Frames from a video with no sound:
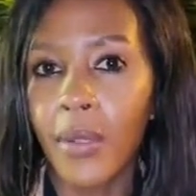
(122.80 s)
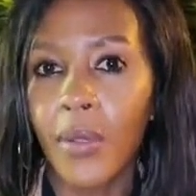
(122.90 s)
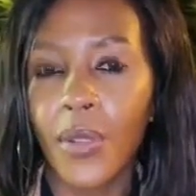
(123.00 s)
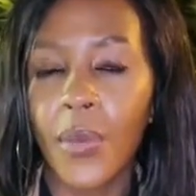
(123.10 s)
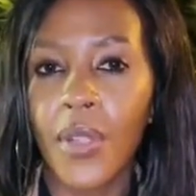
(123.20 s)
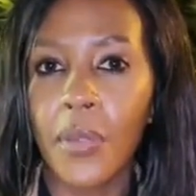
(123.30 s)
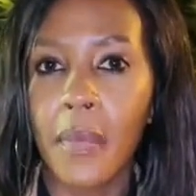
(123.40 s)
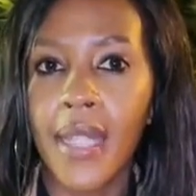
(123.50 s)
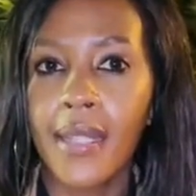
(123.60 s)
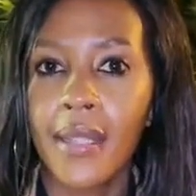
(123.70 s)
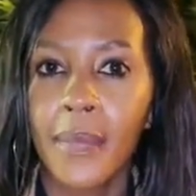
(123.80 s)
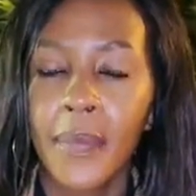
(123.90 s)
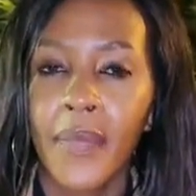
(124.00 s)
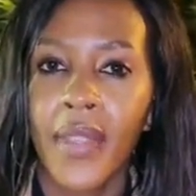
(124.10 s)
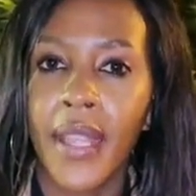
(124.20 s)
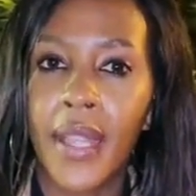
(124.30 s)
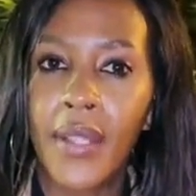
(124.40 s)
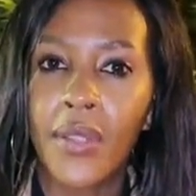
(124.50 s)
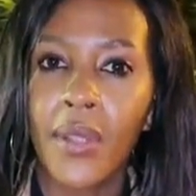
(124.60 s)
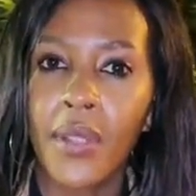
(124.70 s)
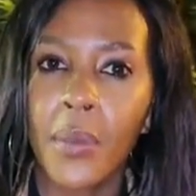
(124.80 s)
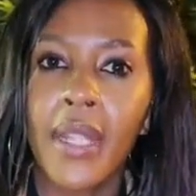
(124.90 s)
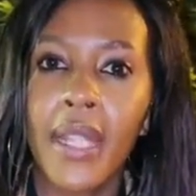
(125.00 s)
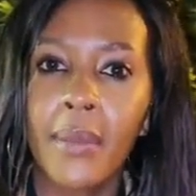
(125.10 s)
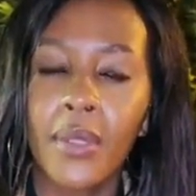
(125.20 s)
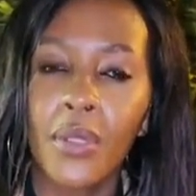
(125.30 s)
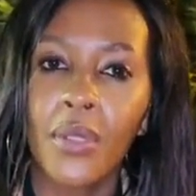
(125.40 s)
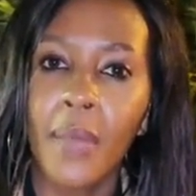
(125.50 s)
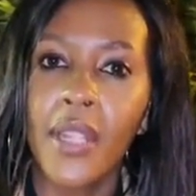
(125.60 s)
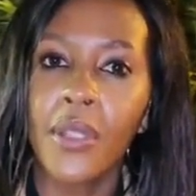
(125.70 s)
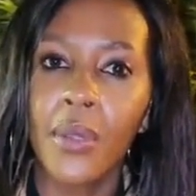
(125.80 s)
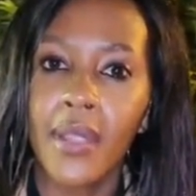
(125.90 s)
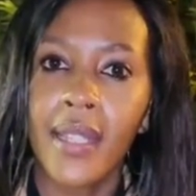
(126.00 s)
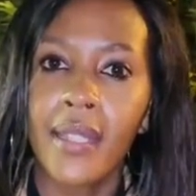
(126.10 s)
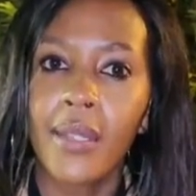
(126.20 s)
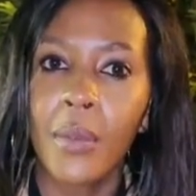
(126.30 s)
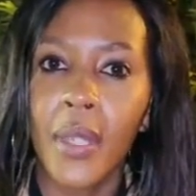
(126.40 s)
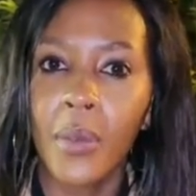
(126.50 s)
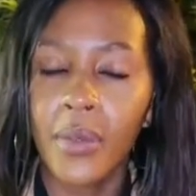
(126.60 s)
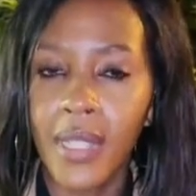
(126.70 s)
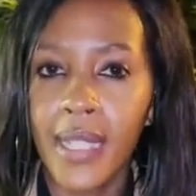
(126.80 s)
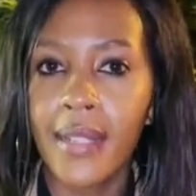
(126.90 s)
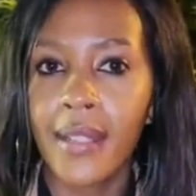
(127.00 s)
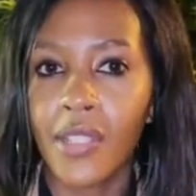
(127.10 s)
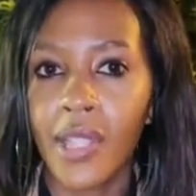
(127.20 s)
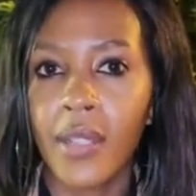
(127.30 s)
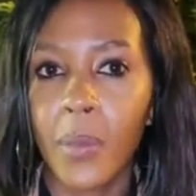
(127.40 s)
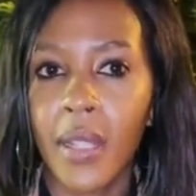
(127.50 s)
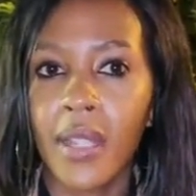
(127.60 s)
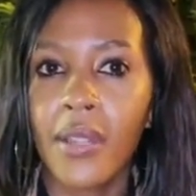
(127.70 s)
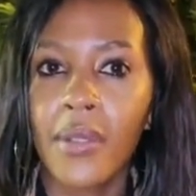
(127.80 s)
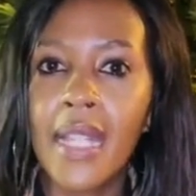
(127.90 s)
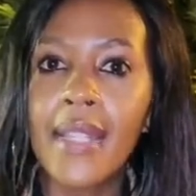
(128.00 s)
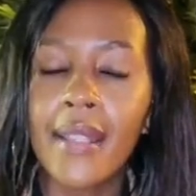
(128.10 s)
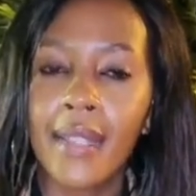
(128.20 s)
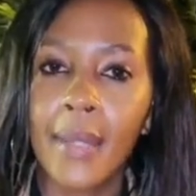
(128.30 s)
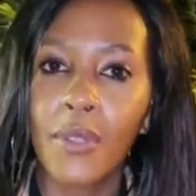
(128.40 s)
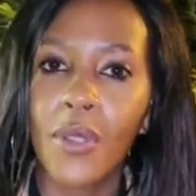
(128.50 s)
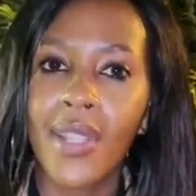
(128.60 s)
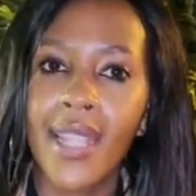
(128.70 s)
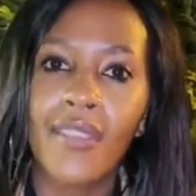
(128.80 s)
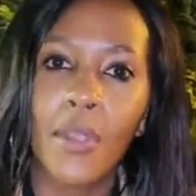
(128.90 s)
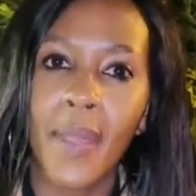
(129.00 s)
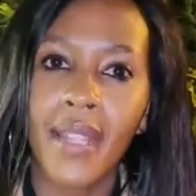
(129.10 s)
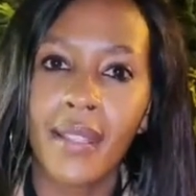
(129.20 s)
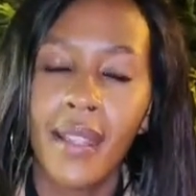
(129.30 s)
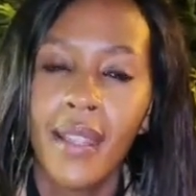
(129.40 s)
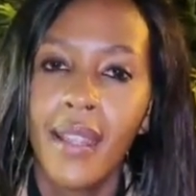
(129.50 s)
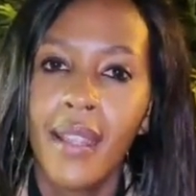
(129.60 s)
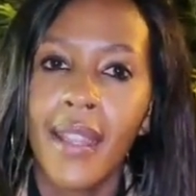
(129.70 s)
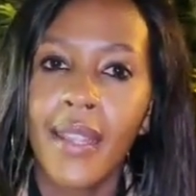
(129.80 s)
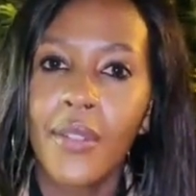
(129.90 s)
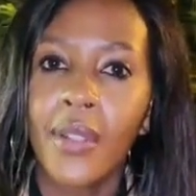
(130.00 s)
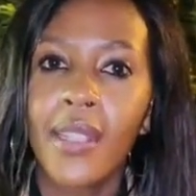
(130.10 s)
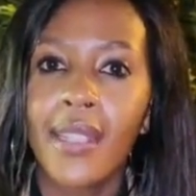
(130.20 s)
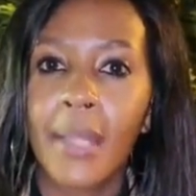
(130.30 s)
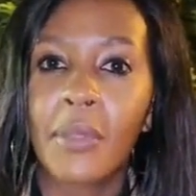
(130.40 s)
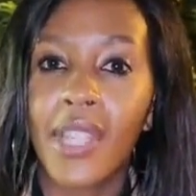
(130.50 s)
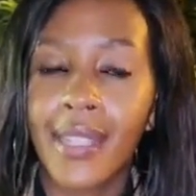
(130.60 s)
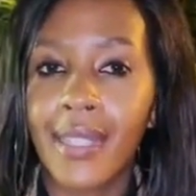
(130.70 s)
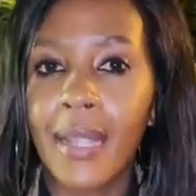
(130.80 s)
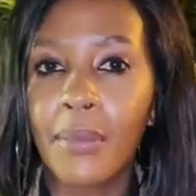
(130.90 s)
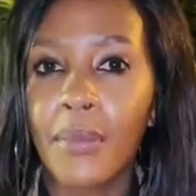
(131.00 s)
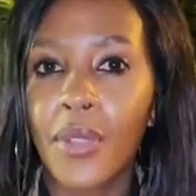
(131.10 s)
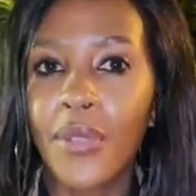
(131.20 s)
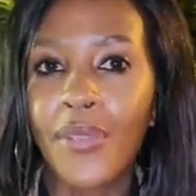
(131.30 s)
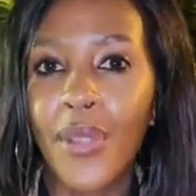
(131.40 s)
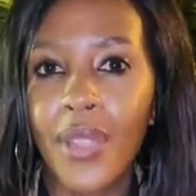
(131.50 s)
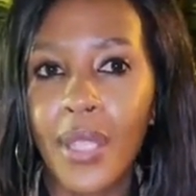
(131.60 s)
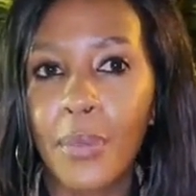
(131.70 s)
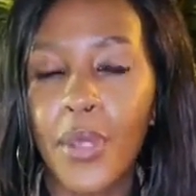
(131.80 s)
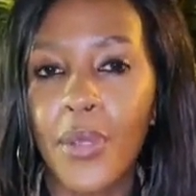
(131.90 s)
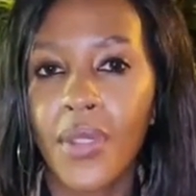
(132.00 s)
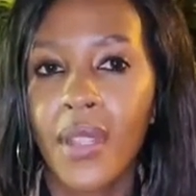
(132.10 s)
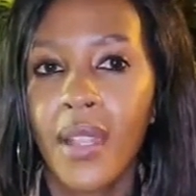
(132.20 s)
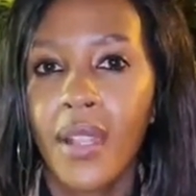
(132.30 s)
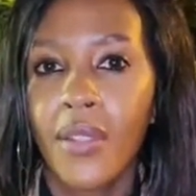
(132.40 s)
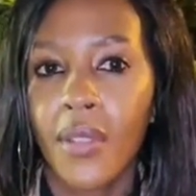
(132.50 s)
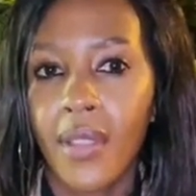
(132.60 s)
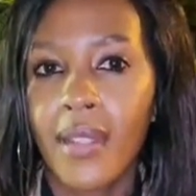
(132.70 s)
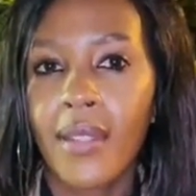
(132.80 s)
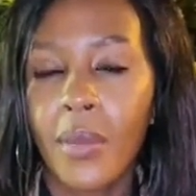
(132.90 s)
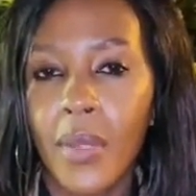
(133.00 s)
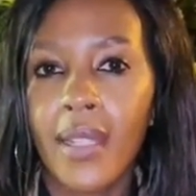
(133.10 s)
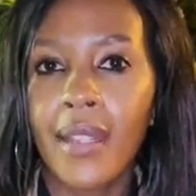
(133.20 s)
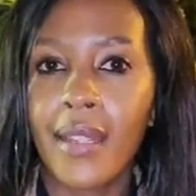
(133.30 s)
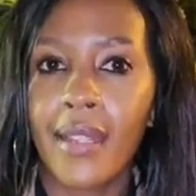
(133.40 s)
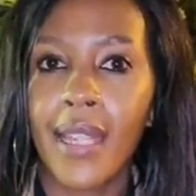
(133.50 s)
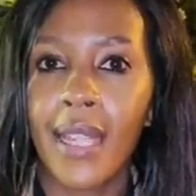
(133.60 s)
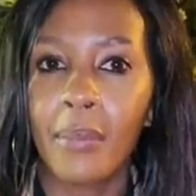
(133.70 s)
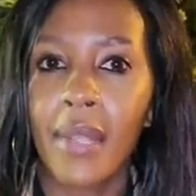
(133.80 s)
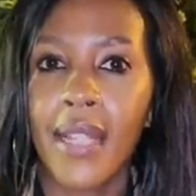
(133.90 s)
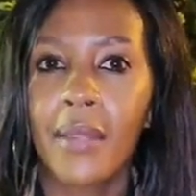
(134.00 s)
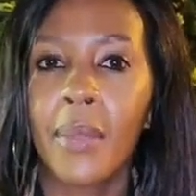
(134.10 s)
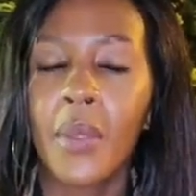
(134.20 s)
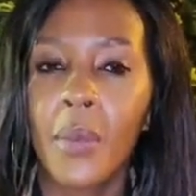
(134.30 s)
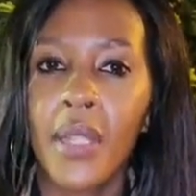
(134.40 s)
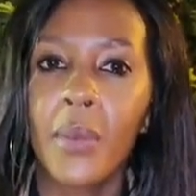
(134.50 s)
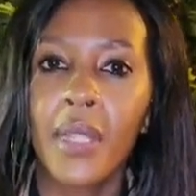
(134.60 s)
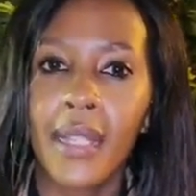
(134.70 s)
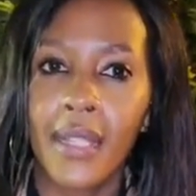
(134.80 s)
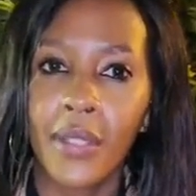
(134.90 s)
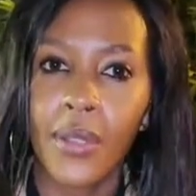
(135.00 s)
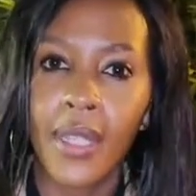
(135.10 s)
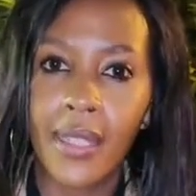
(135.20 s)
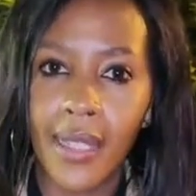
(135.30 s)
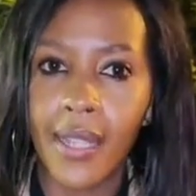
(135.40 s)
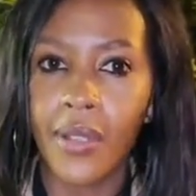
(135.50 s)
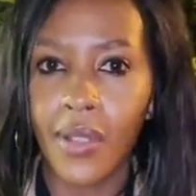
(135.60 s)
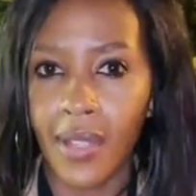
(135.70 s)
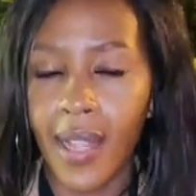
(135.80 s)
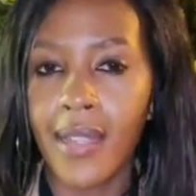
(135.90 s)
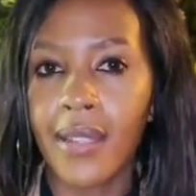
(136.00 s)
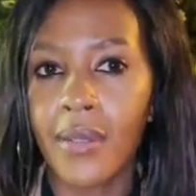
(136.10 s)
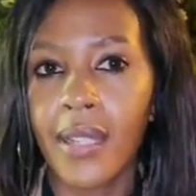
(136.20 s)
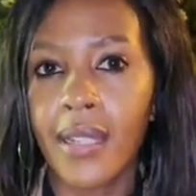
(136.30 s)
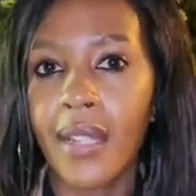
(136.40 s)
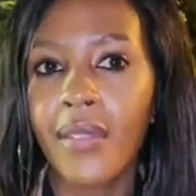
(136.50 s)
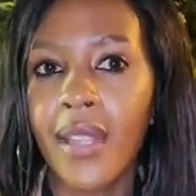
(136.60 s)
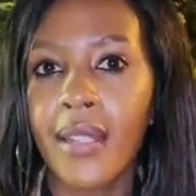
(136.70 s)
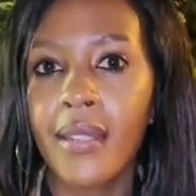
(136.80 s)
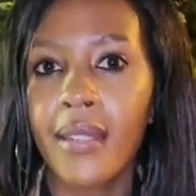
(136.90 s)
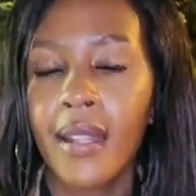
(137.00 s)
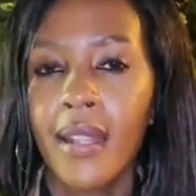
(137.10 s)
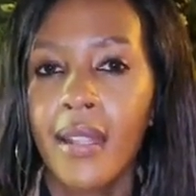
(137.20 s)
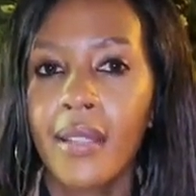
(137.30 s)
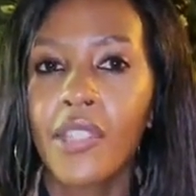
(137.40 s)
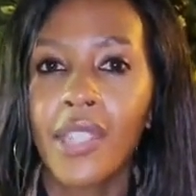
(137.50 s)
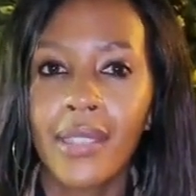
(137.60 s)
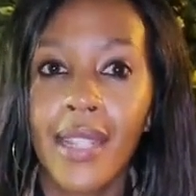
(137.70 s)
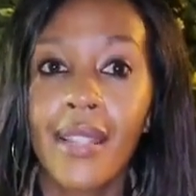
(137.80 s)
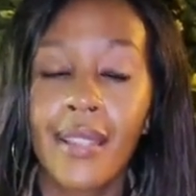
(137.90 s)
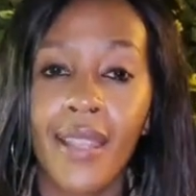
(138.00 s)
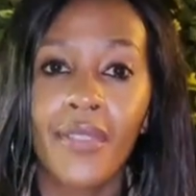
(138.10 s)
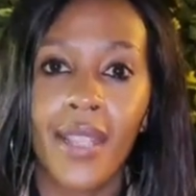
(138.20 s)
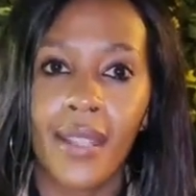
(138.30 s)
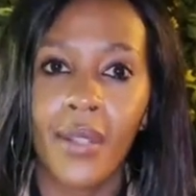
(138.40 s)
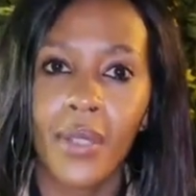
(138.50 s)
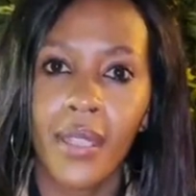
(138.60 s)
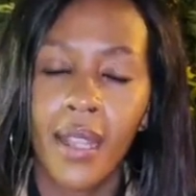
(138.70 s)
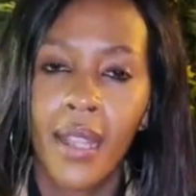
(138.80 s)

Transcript: also was met, so that we're able to make sure that when we release the child, we are releasing him to a safe space and not subjecting him to further abuse. So that is the work that is taking place, but we would like to indicate to society right now that the child is safe and sound.